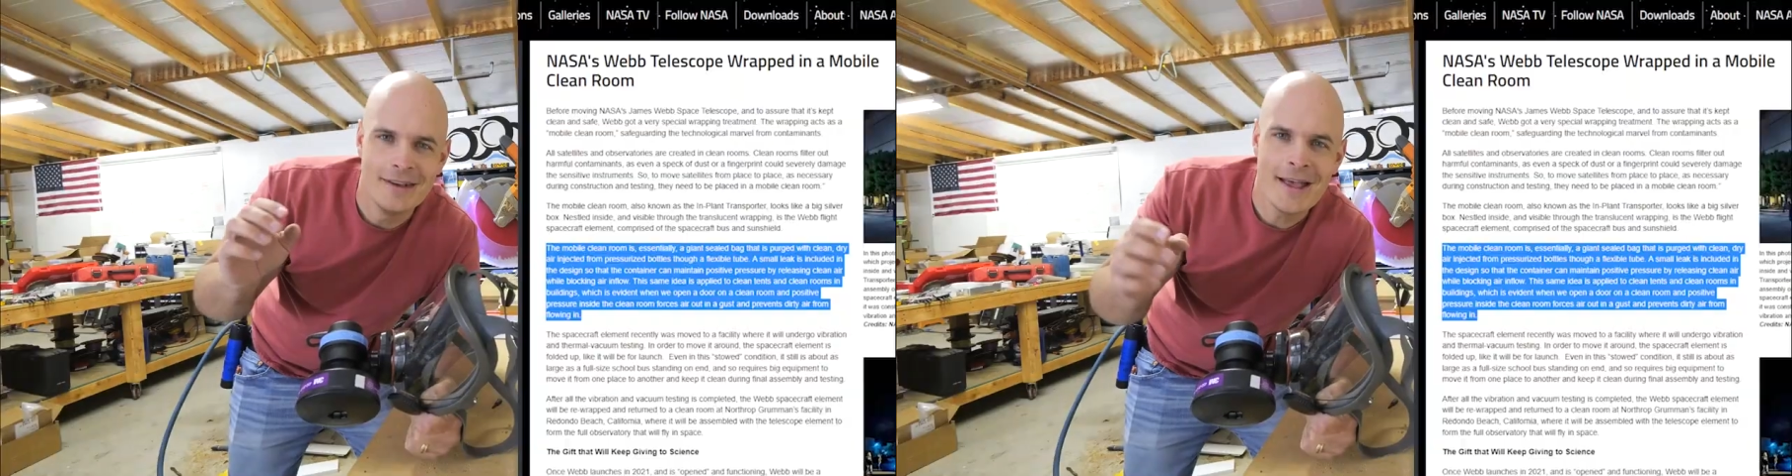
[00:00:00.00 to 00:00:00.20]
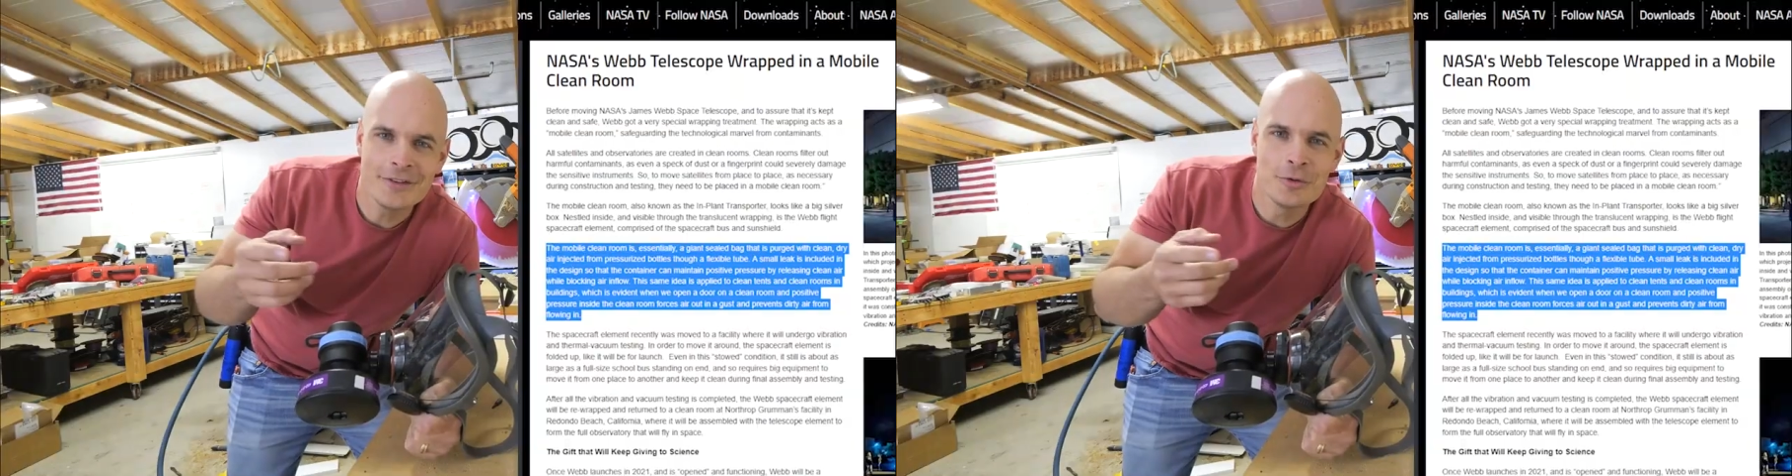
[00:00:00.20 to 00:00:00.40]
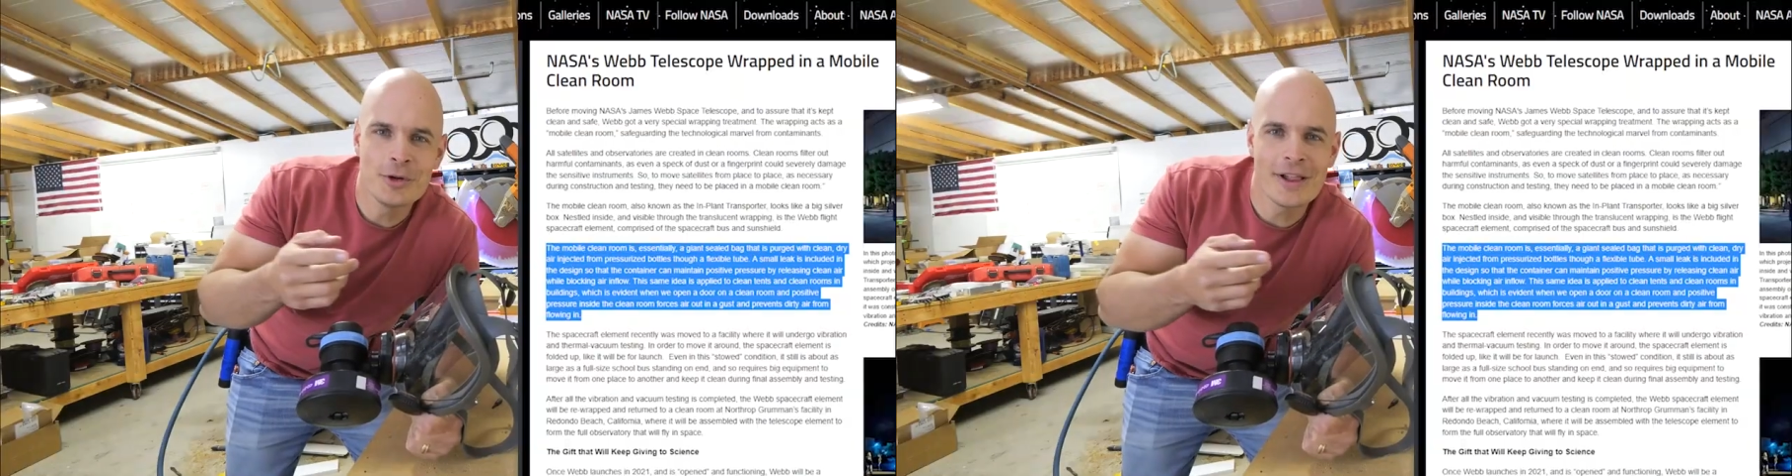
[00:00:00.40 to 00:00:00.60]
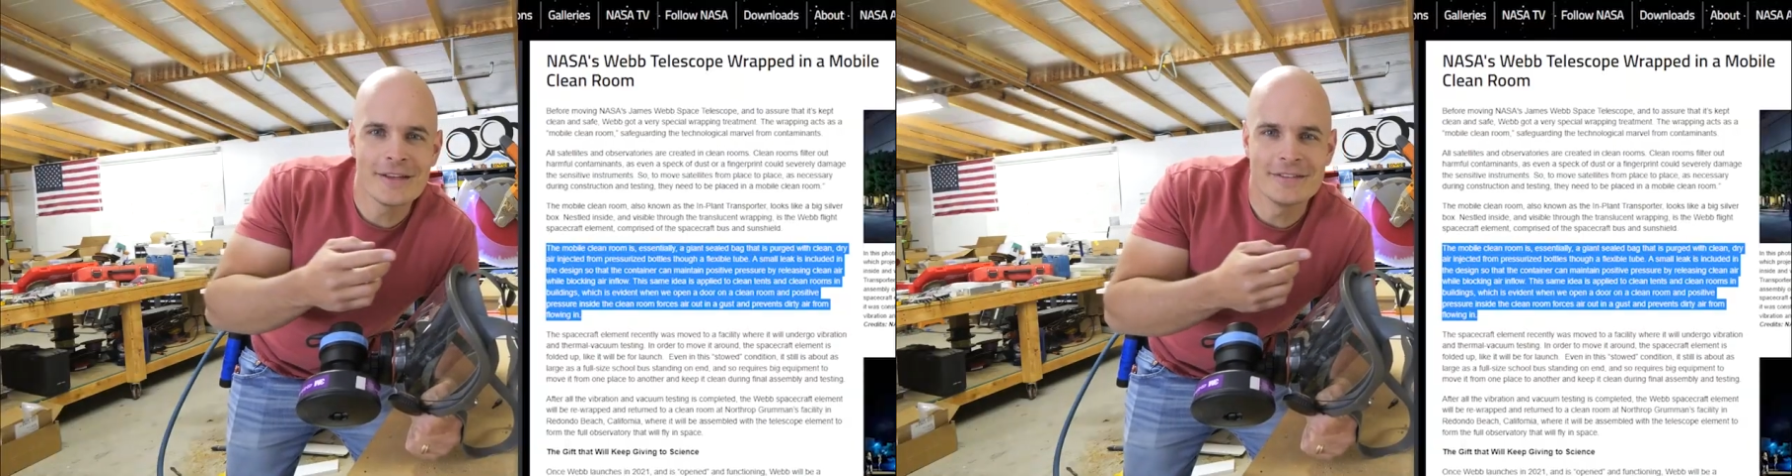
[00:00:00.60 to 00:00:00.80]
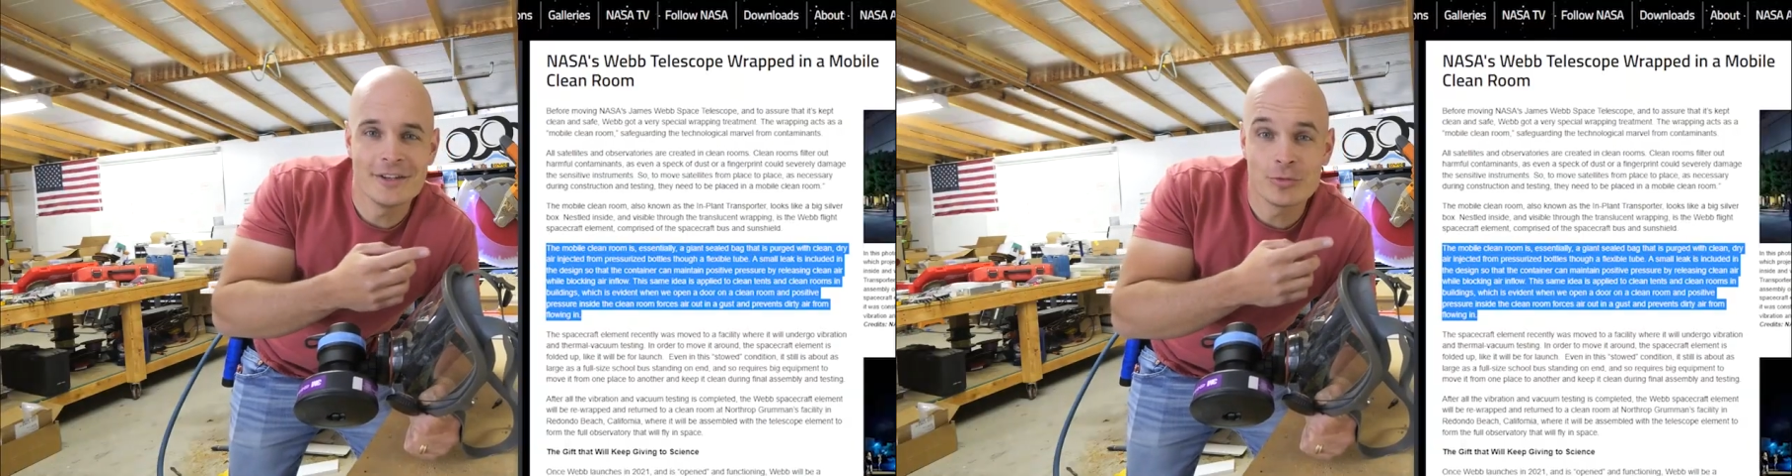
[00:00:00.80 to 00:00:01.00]
NASA
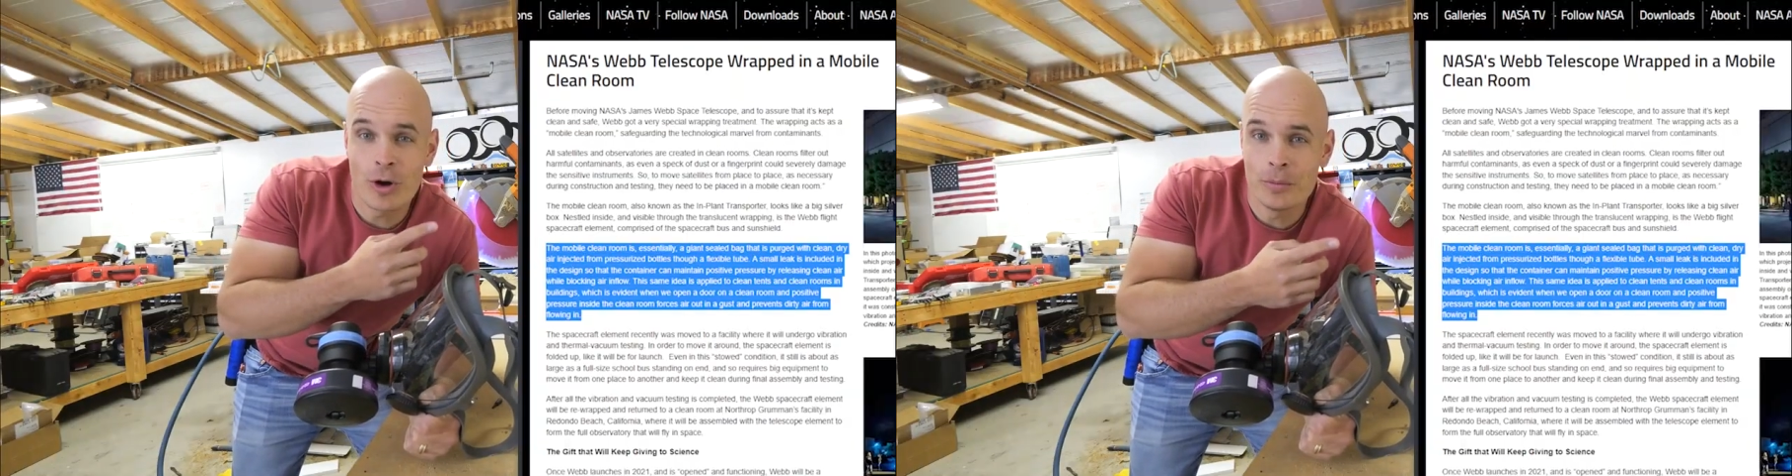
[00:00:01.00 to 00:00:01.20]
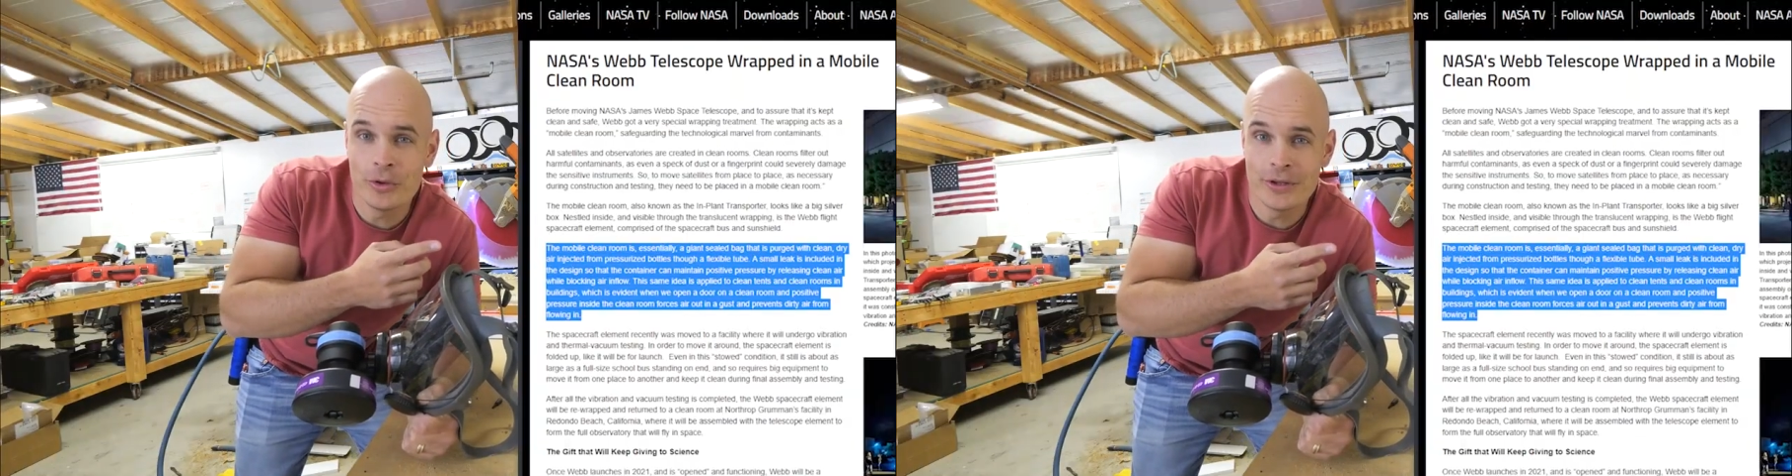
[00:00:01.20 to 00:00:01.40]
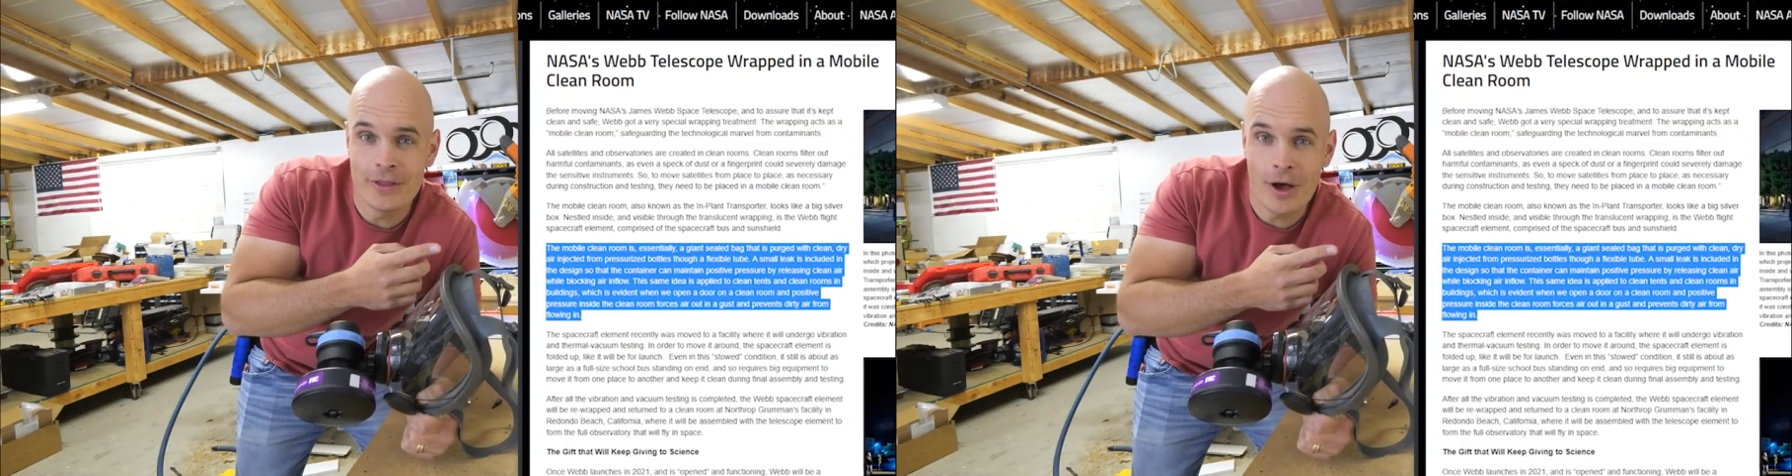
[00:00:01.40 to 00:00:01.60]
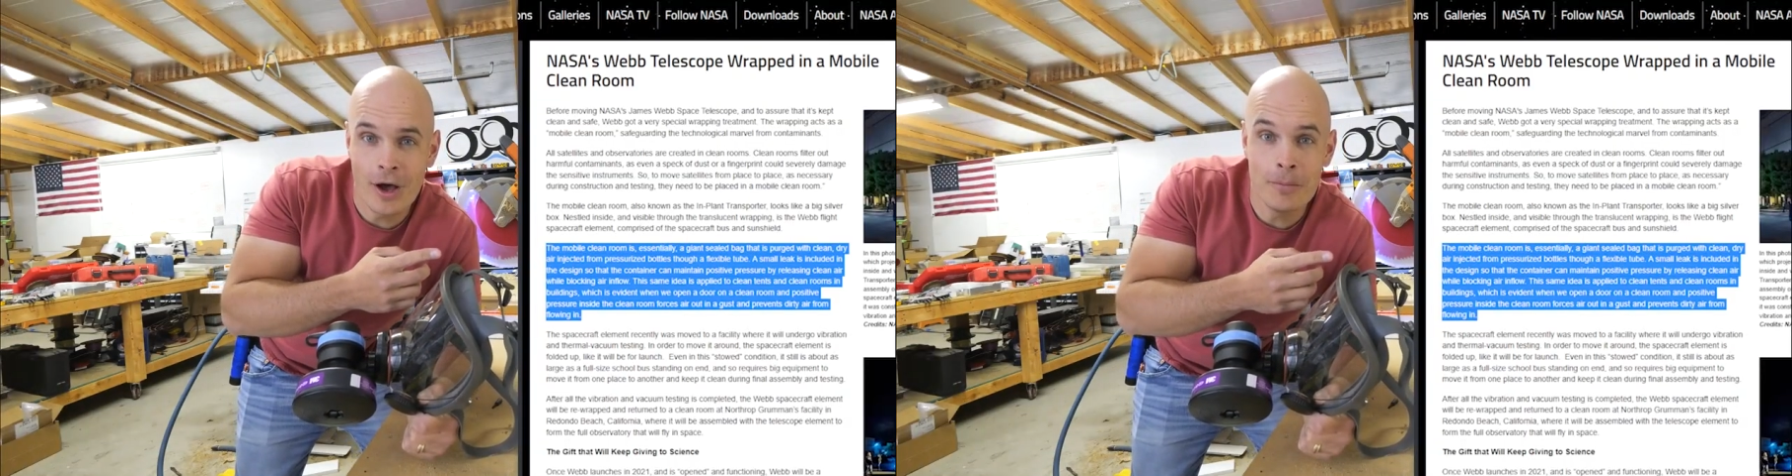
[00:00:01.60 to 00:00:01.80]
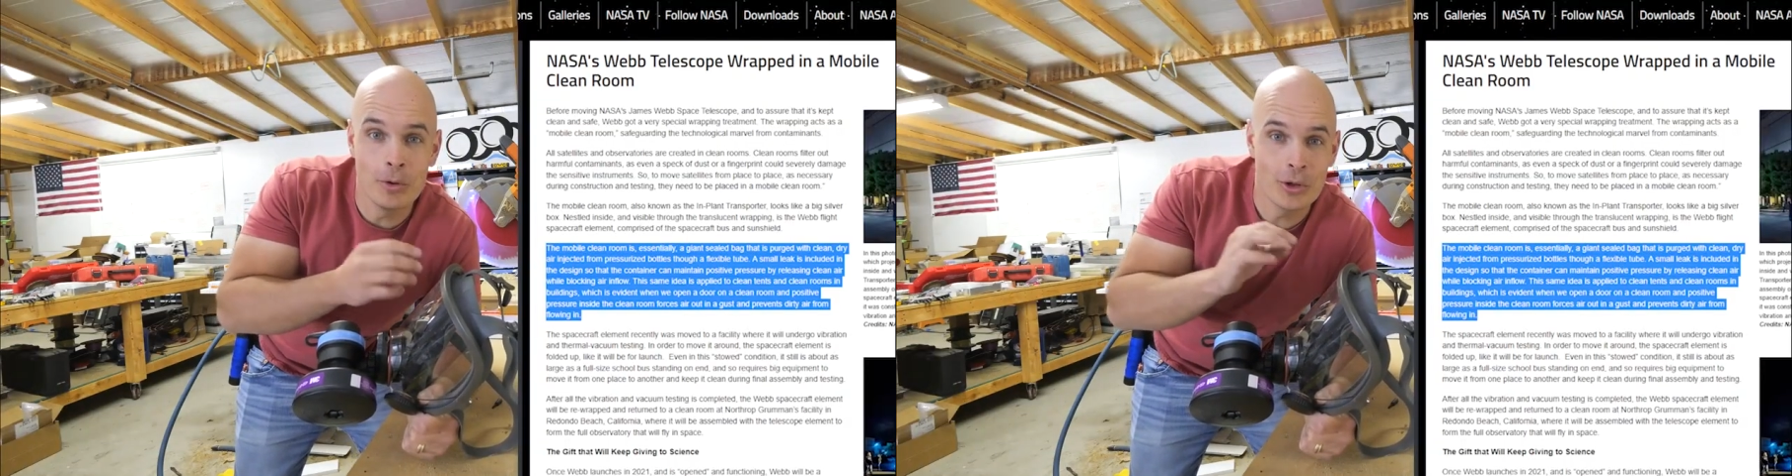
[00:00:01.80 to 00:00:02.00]
realized this while building the
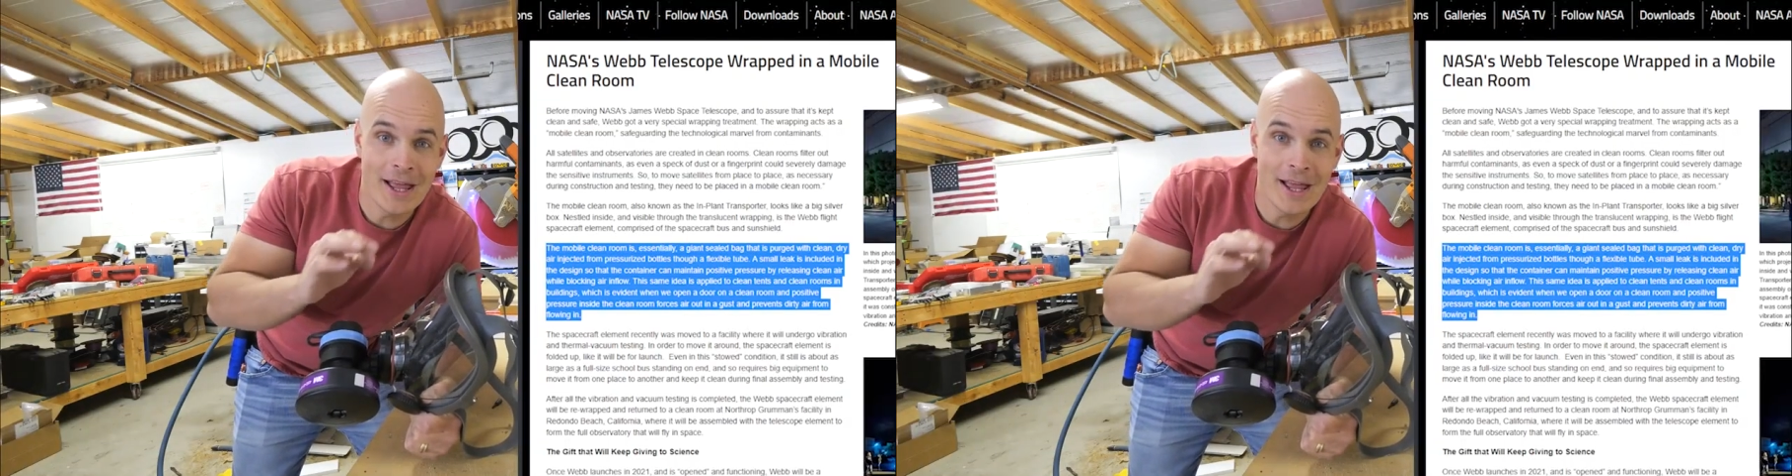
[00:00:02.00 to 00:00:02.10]
Hubble